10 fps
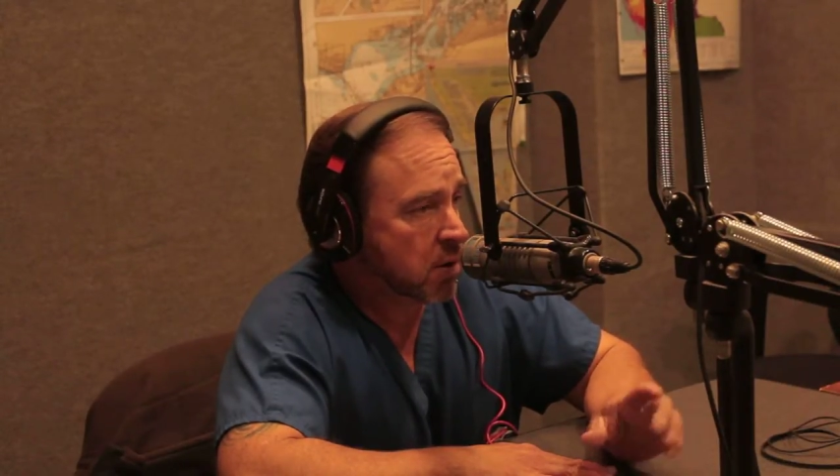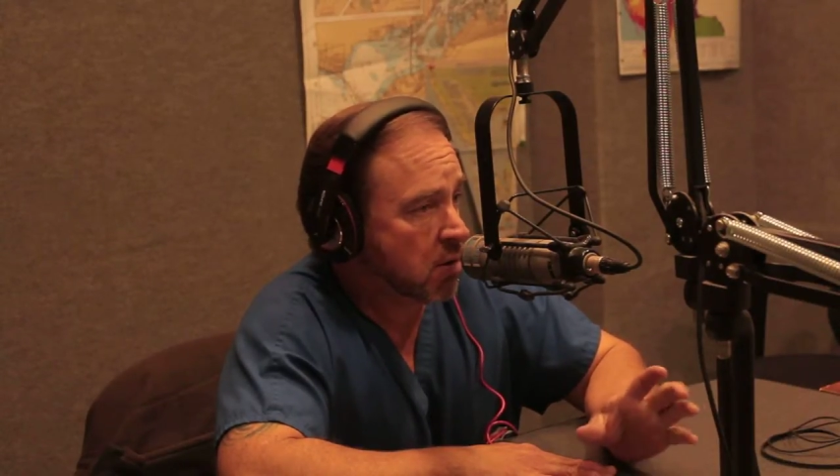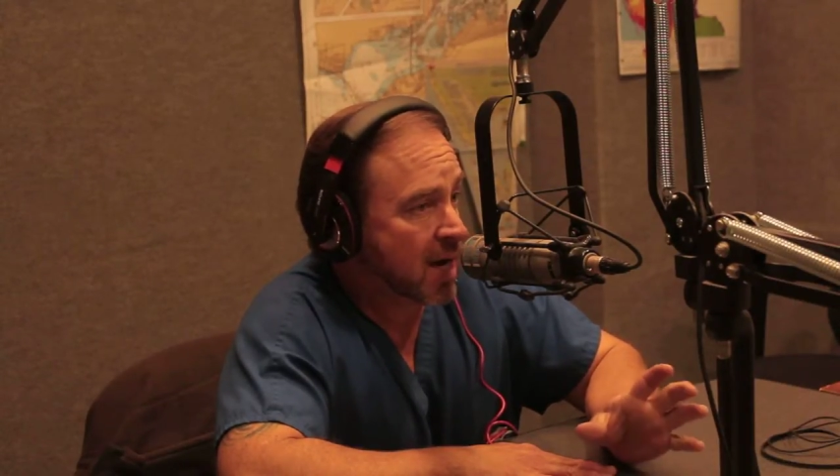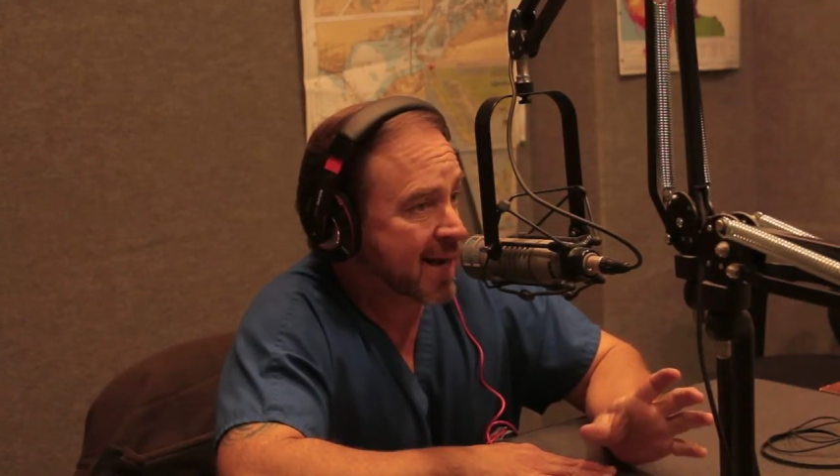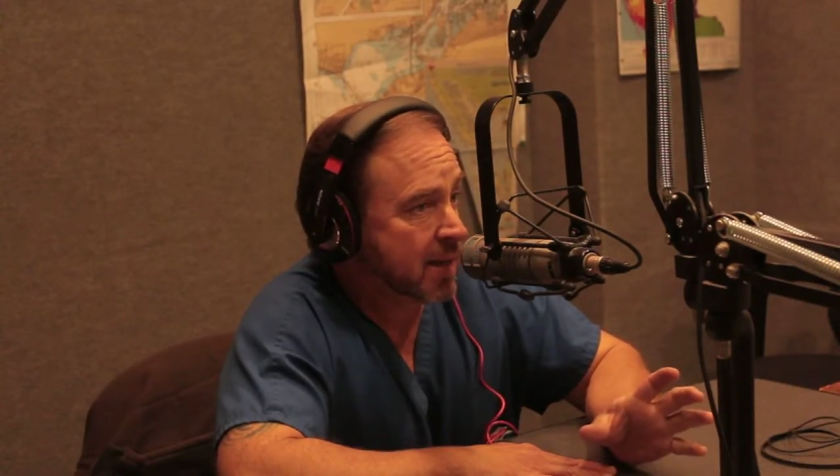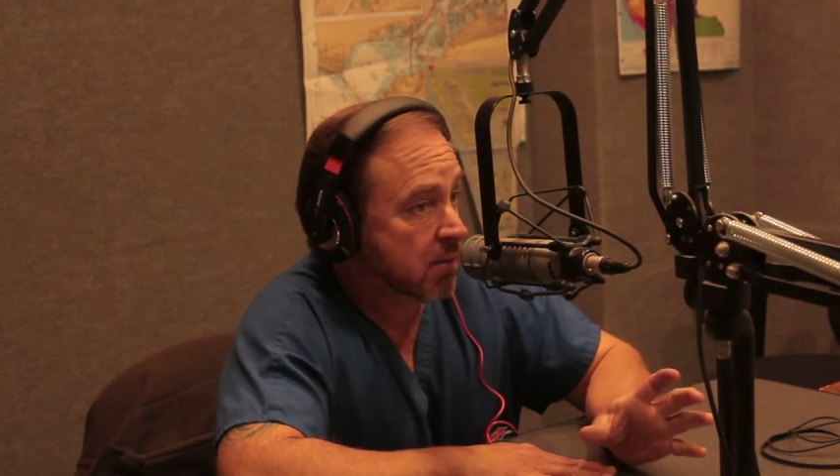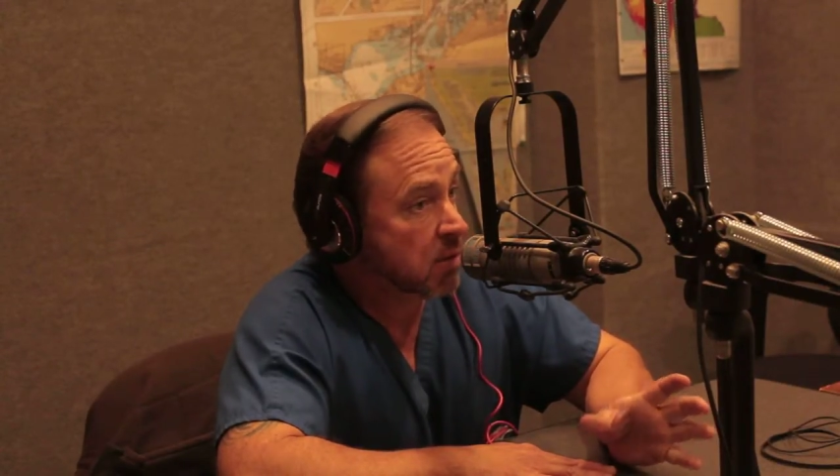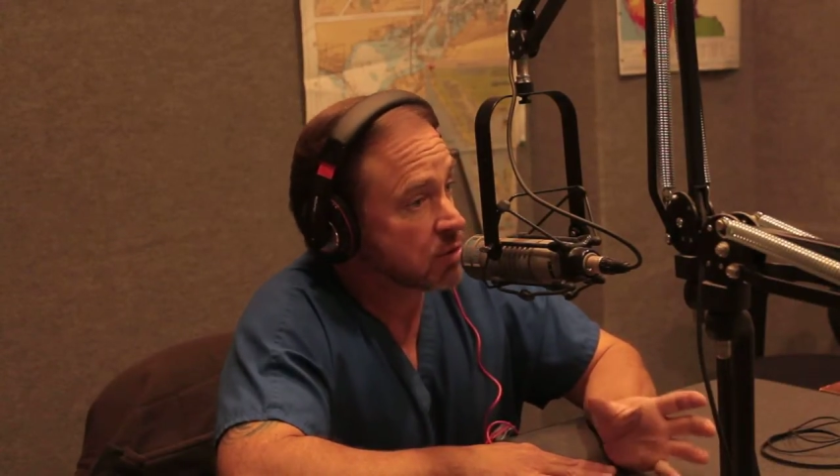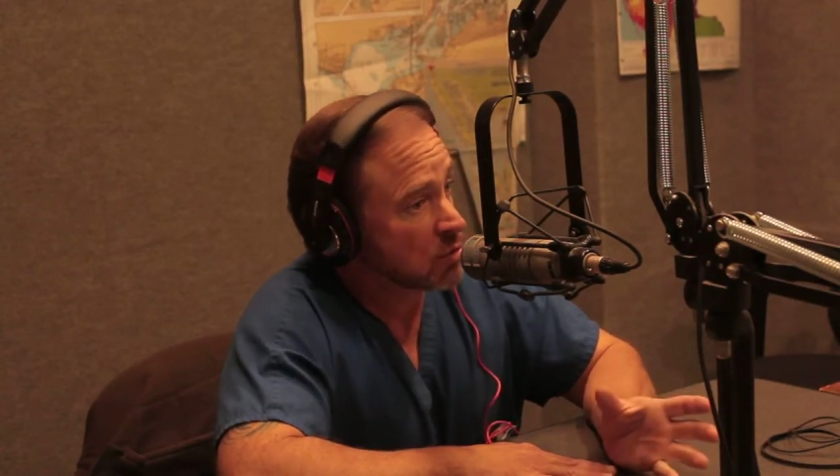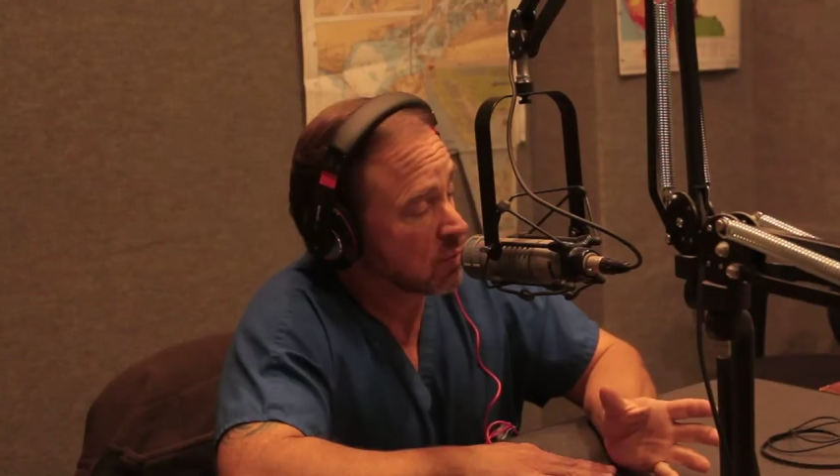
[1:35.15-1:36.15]
and your eye
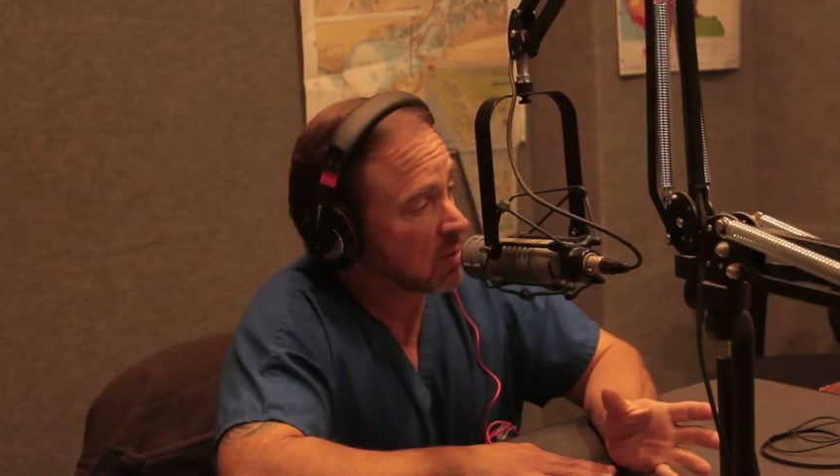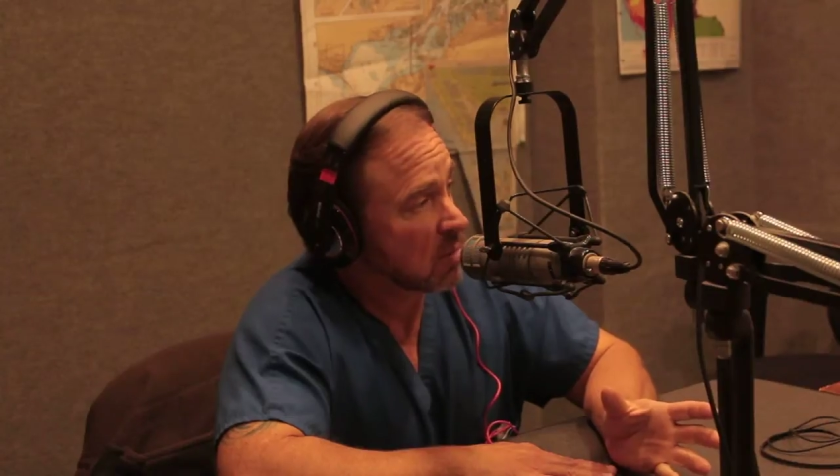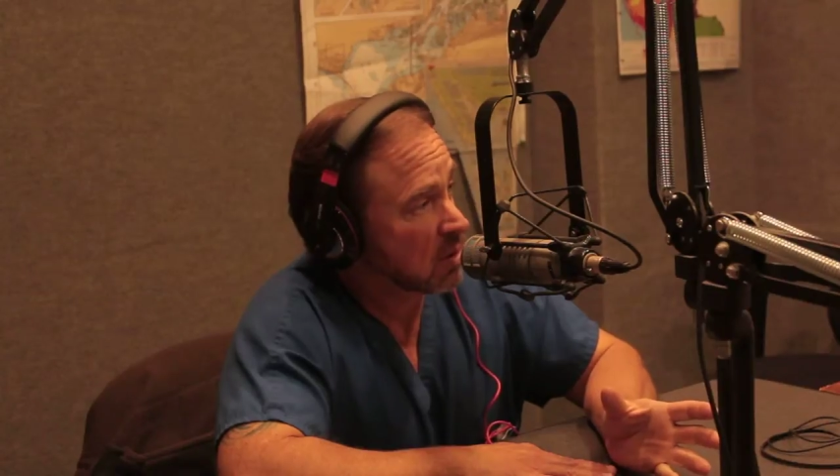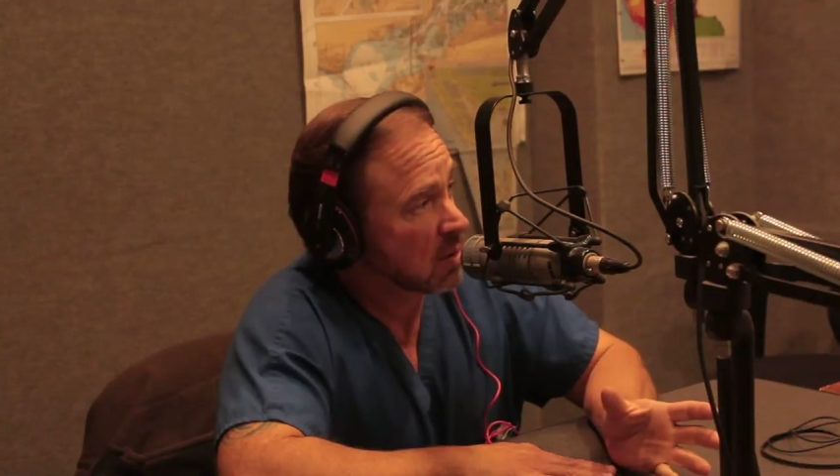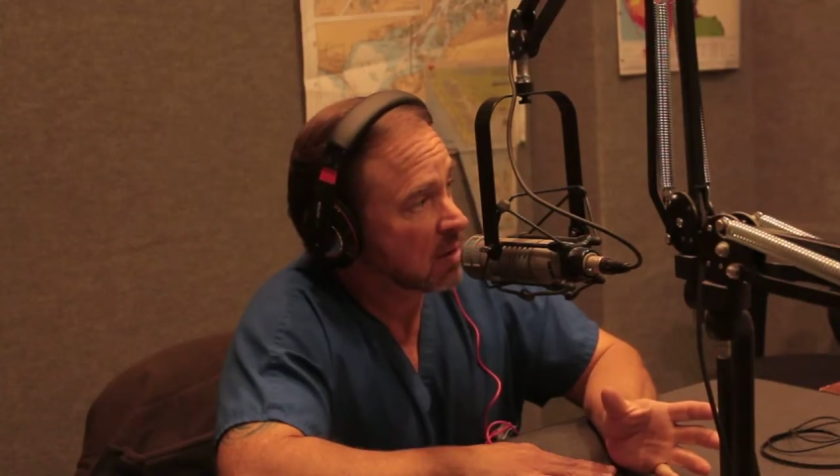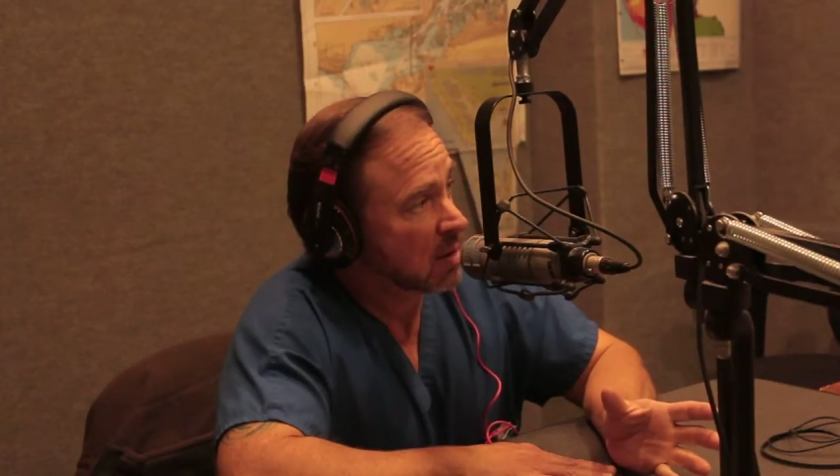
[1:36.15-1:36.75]
looks normal.